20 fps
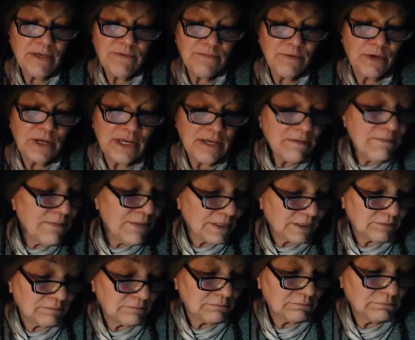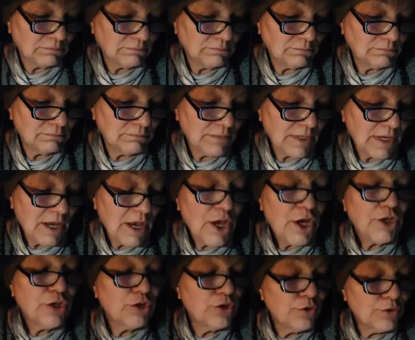be forgiven,
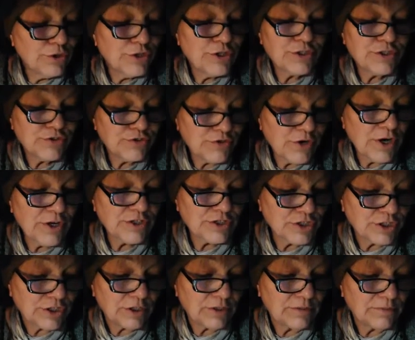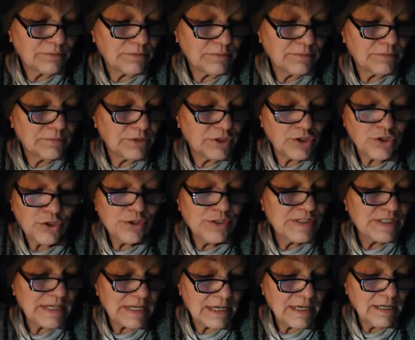your destruction, your
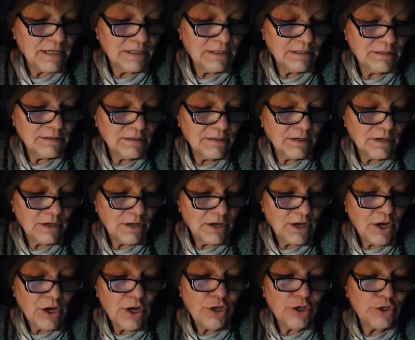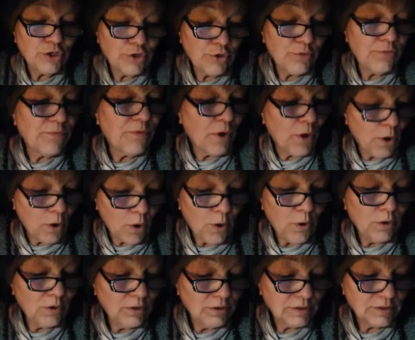sin, your
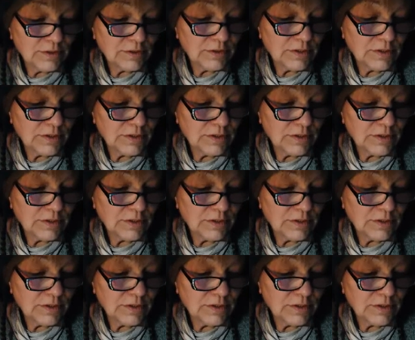fall